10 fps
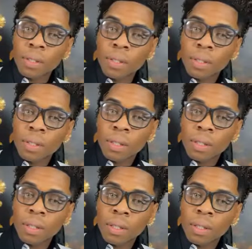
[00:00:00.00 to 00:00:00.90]

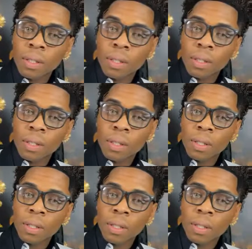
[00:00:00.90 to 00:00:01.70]
[no speech]